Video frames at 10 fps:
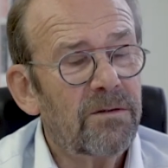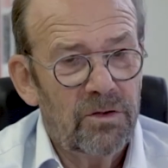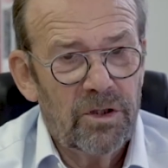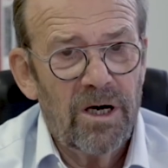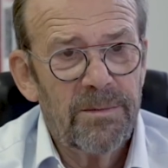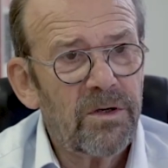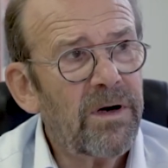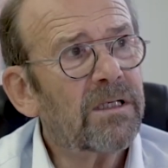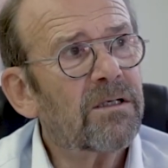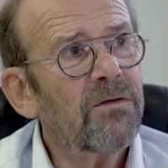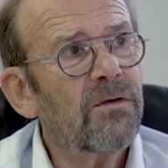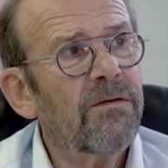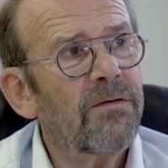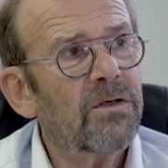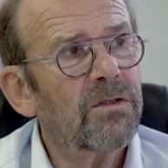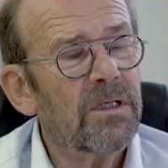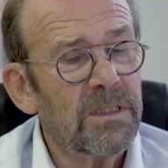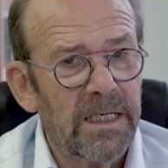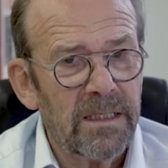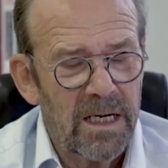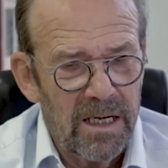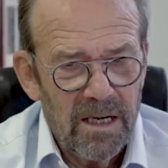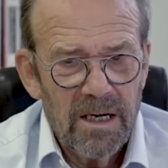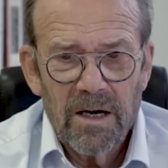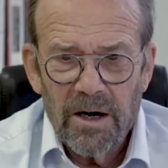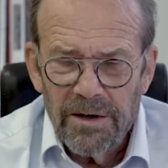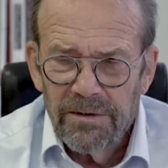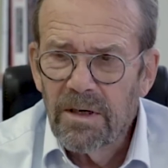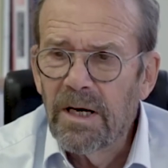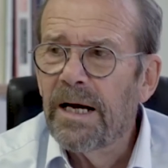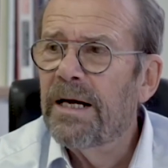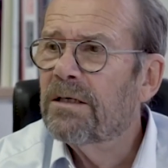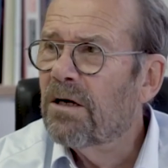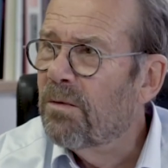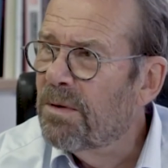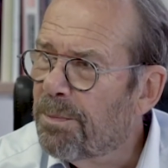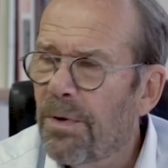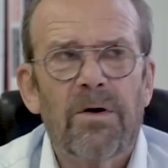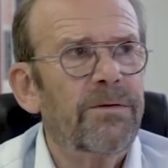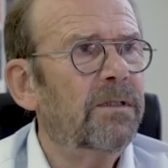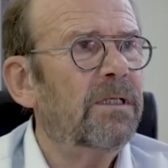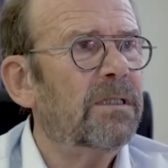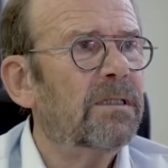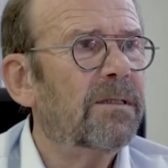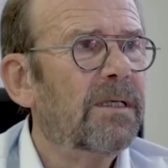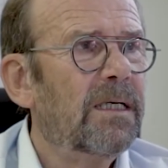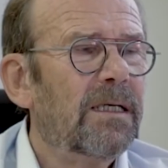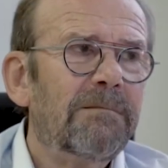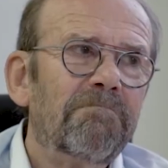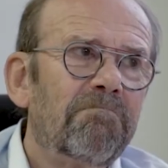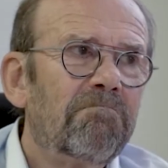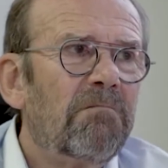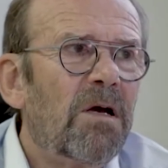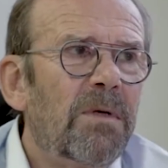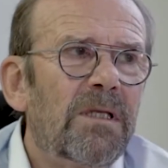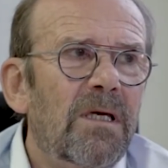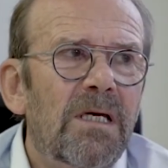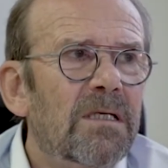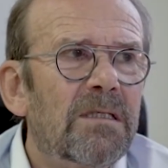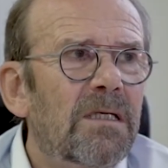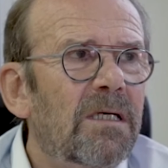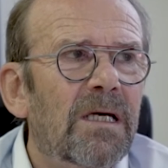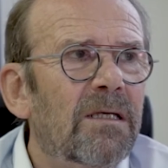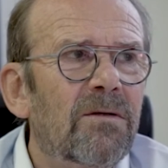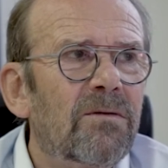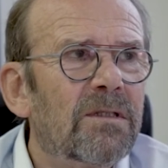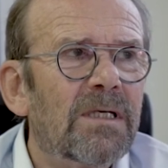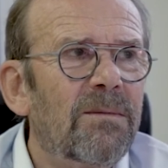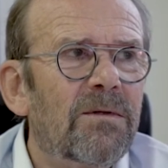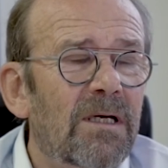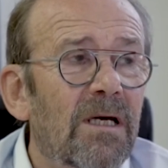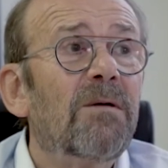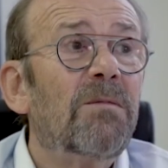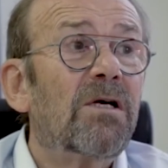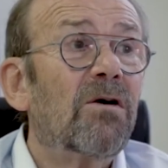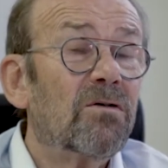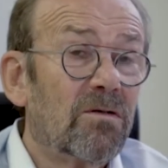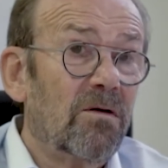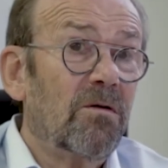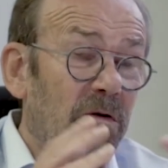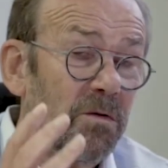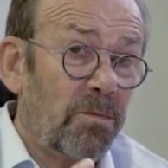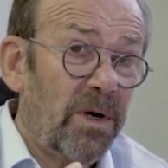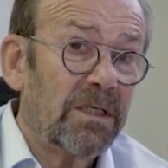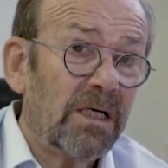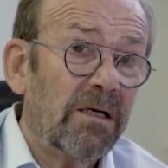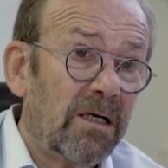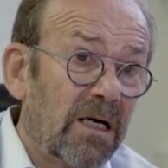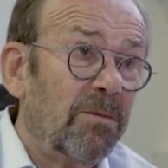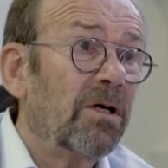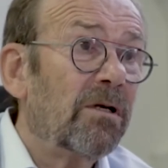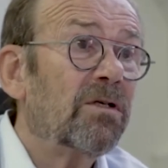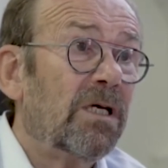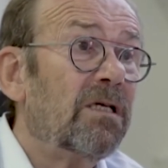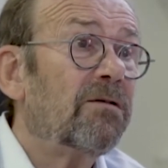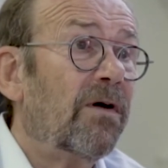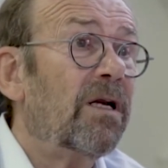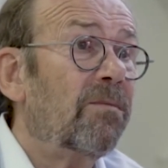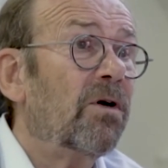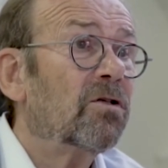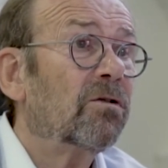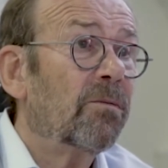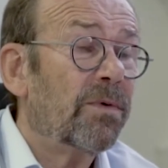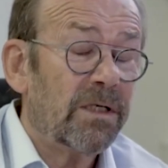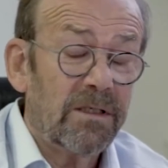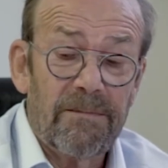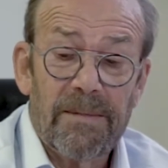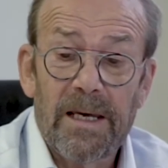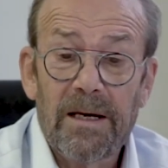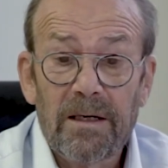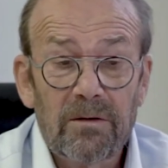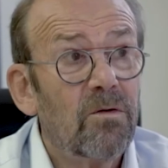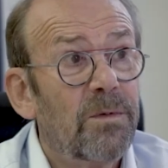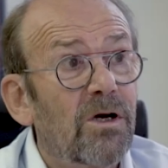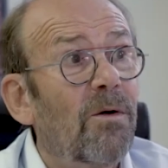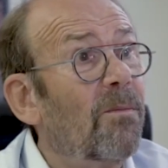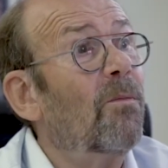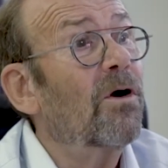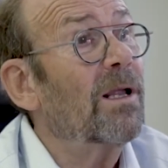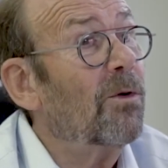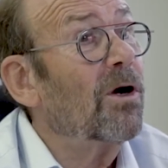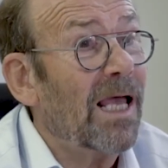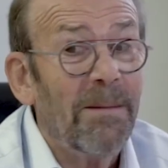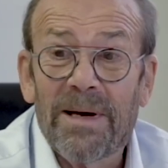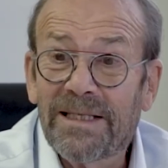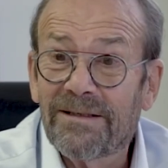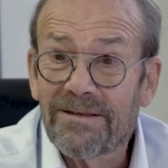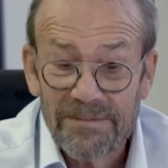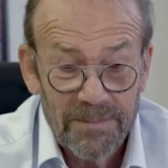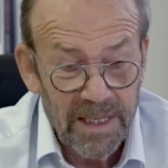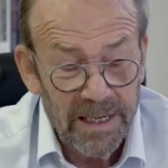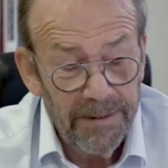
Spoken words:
The German rectors of the universities, and they underlined how important it is. Maybe the ESC can do the same thing, because particularly criminology is very much under pressure to become more and more embedded.